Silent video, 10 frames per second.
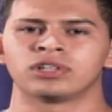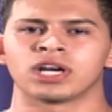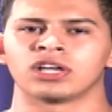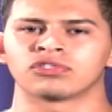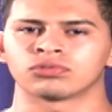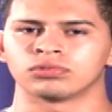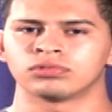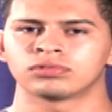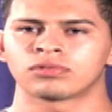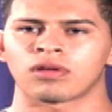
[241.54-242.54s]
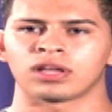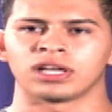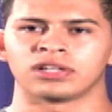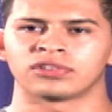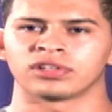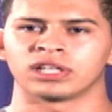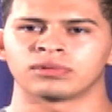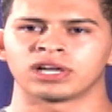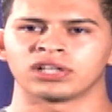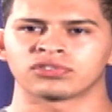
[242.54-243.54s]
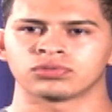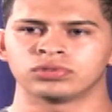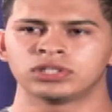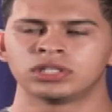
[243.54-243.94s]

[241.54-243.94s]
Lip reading: at high school, at San Gabriel High School.